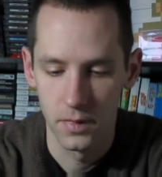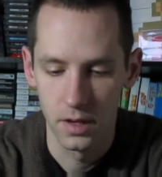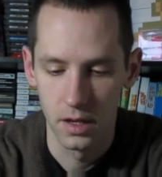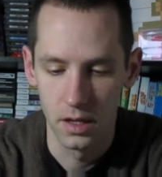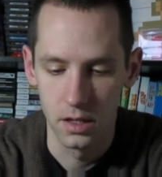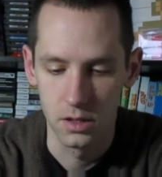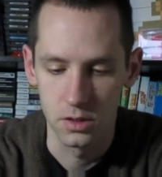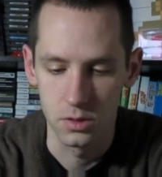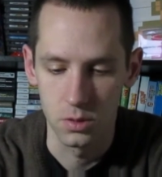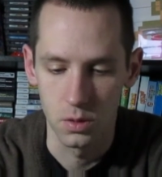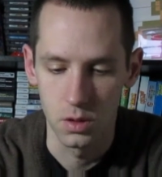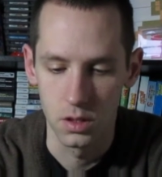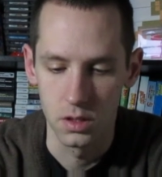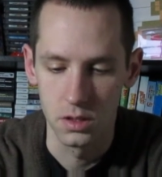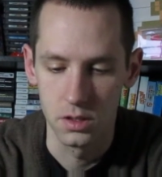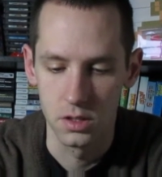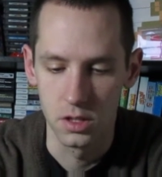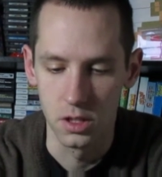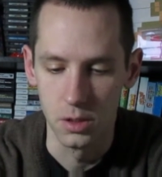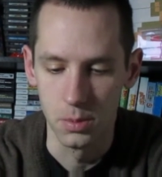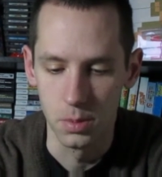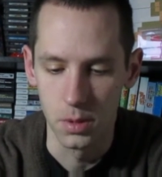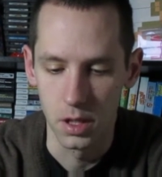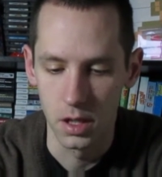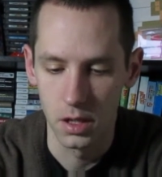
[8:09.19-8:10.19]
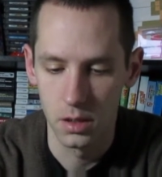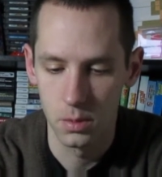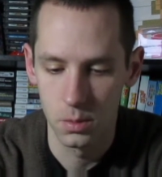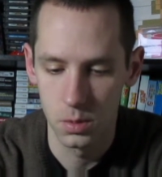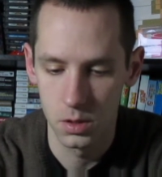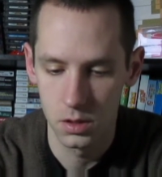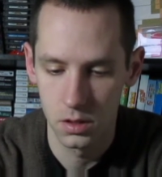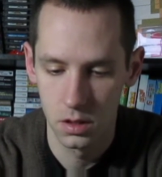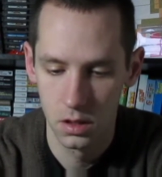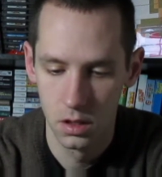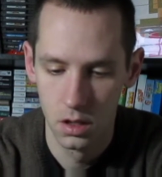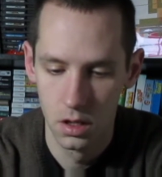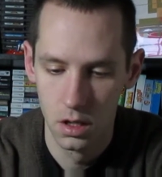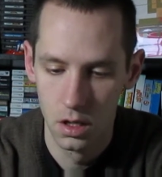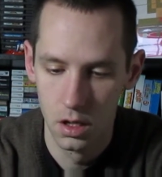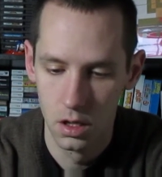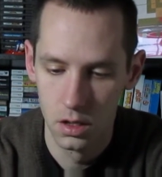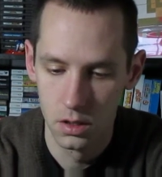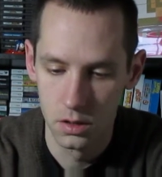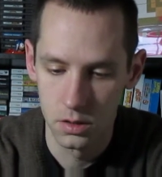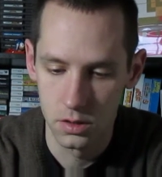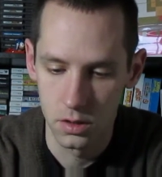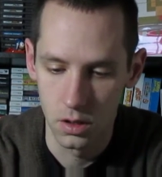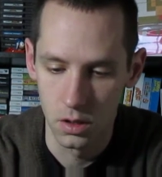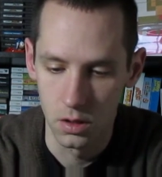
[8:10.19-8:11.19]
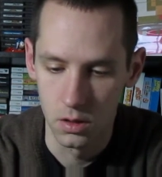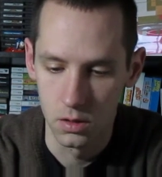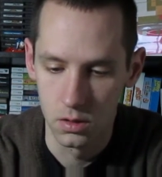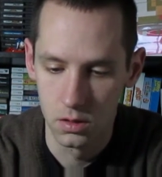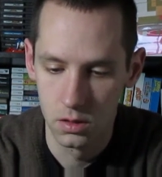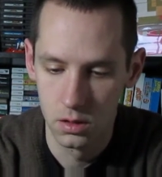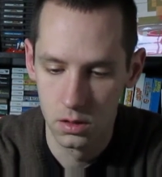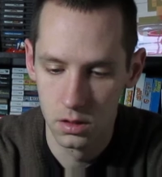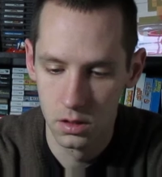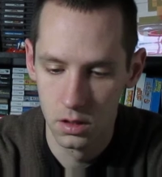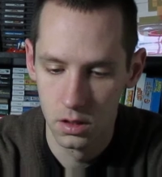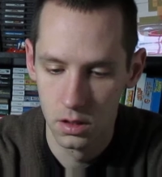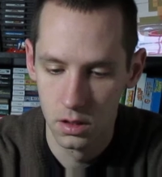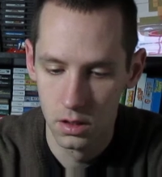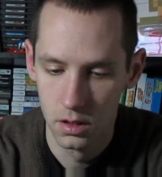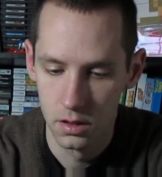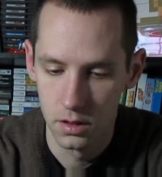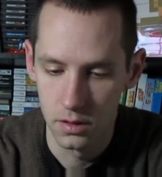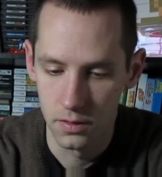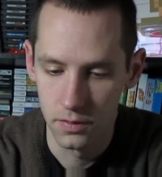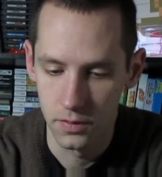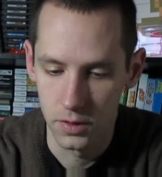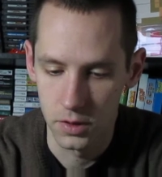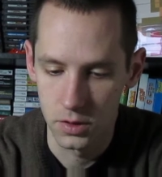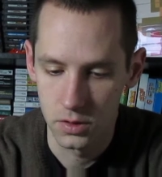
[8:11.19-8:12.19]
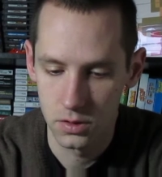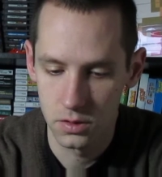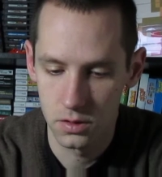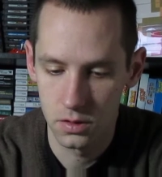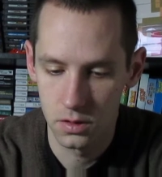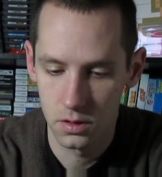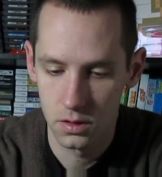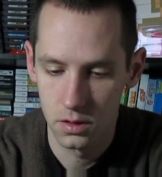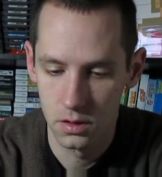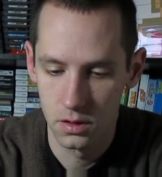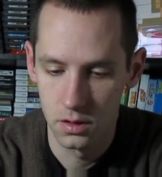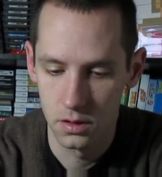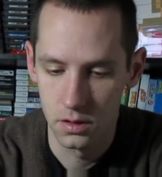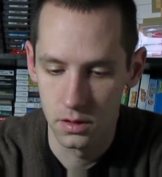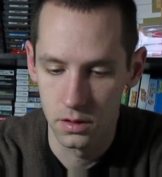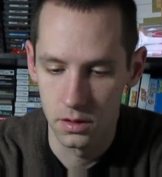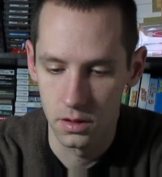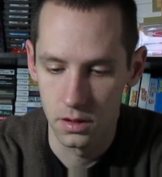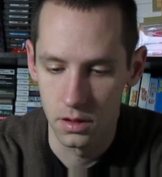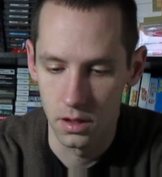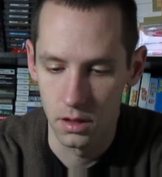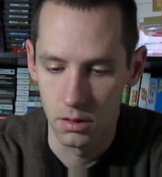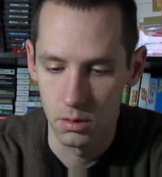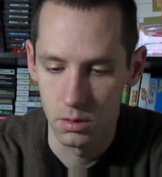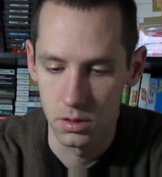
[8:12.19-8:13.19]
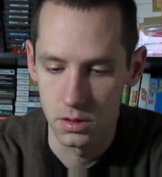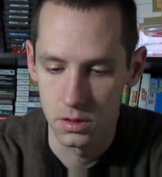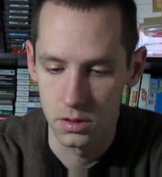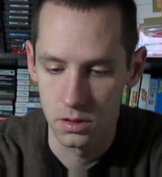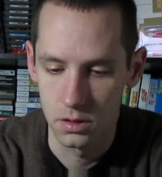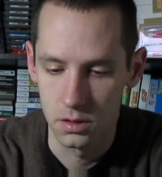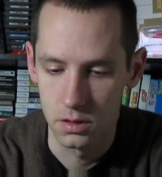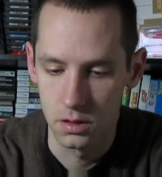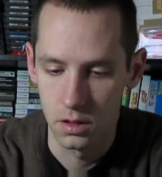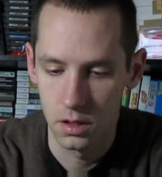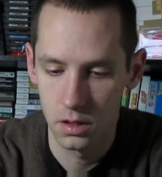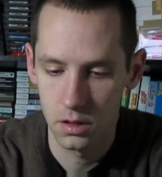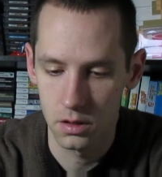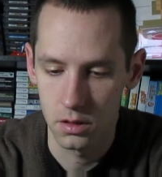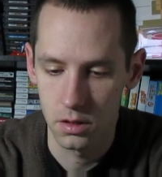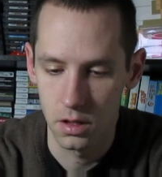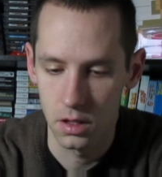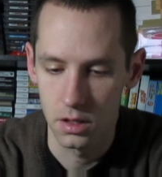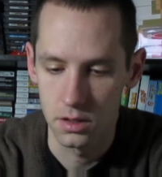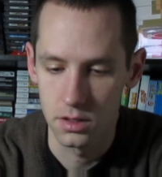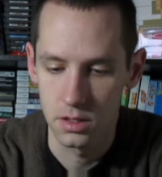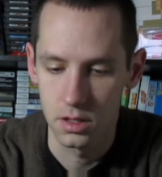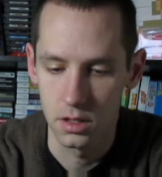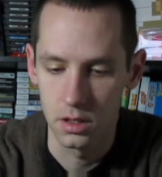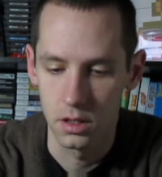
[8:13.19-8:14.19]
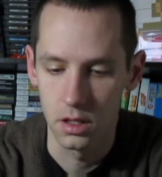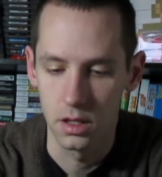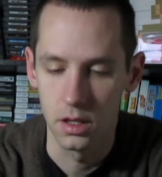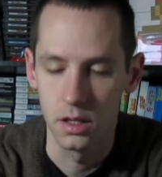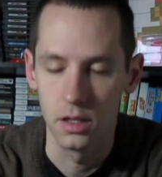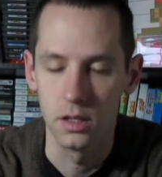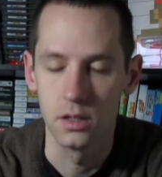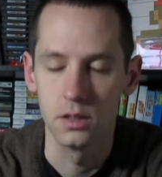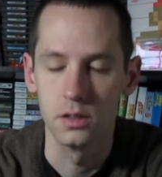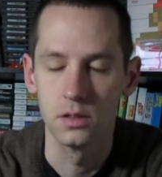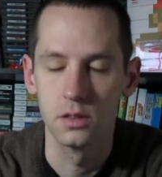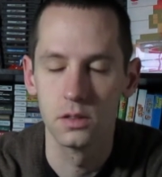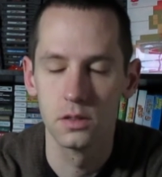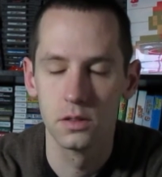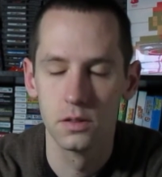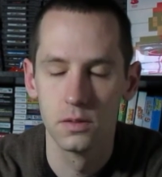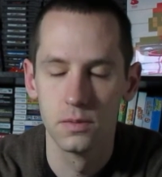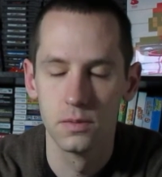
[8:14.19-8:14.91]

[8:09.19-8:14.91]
I just wanted cheap games. So first, I went to another garage sale, and